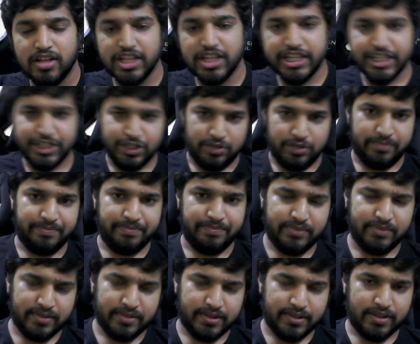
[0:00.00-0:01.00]
So,
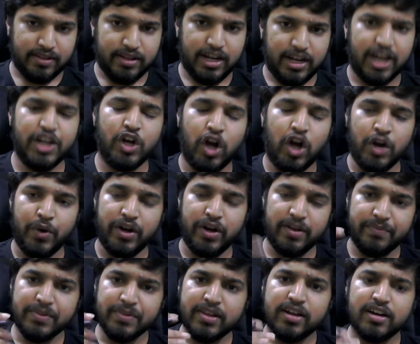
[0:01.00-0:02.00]
a
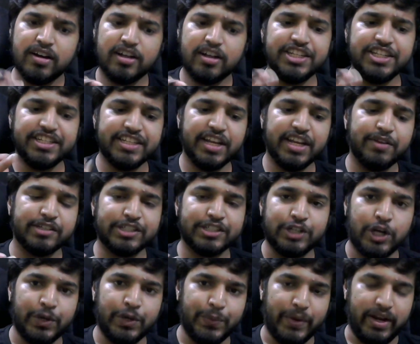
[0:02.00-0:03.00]
GCD which is
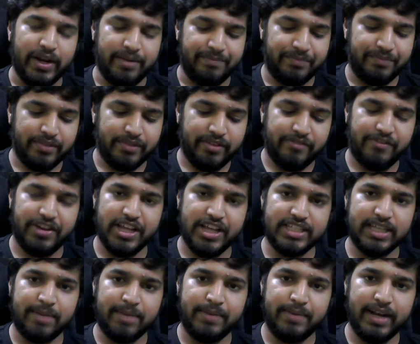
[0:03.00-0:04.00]
not 1. For
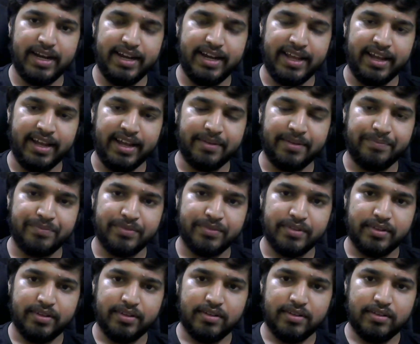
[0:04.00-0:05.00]
example, I'll take
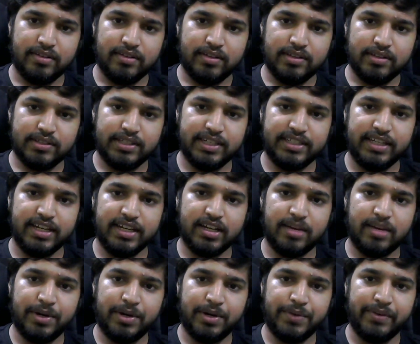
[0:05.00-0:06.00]
16
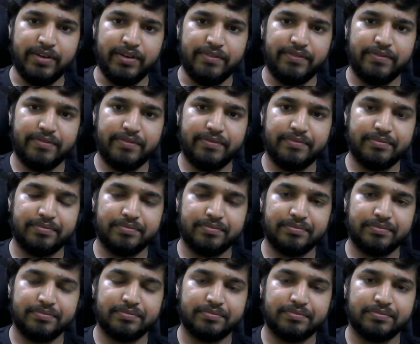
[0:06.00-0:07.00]
comma 12.
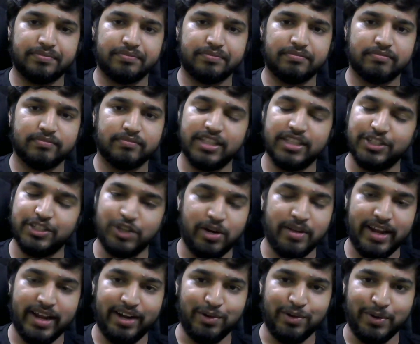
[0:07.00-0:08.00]
This is going to
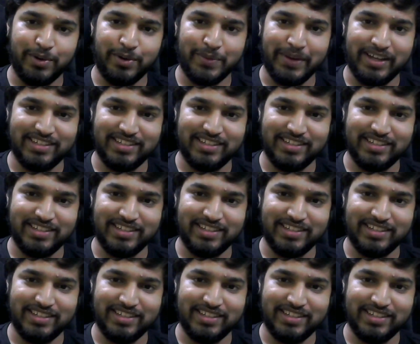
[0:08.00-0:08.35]
get over quick.